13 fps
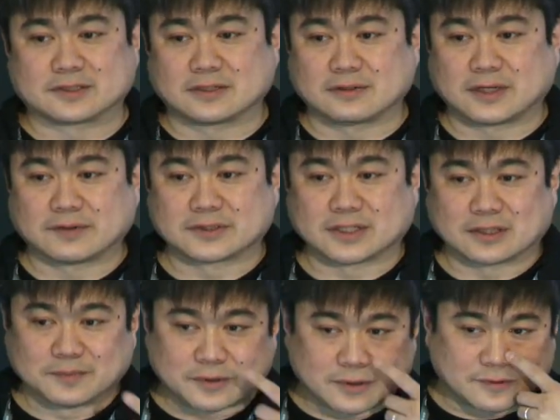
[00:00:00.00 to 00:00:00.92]
So I was on
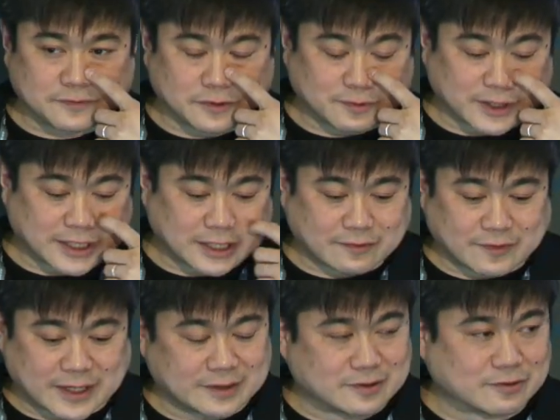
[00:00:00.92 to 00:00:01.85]
the board for a while, I
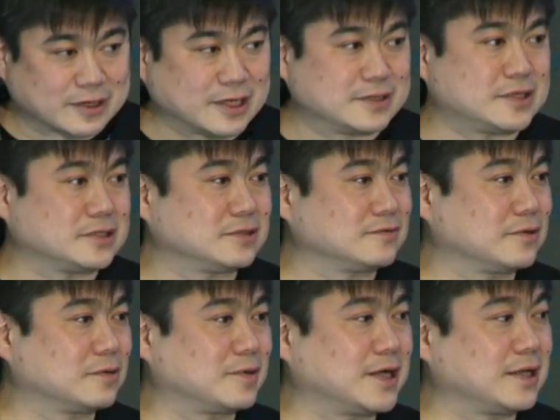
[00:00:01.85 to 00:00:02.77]
ran the organization
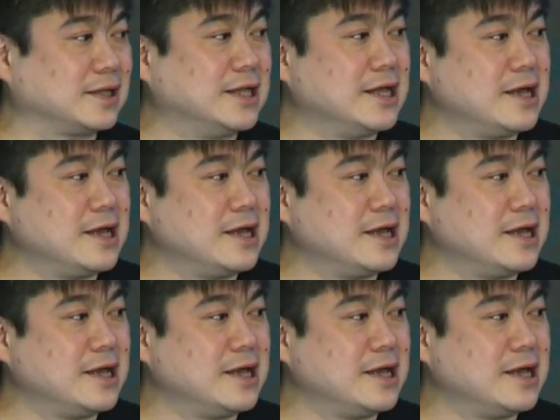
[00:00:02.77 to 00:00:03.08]
for a while,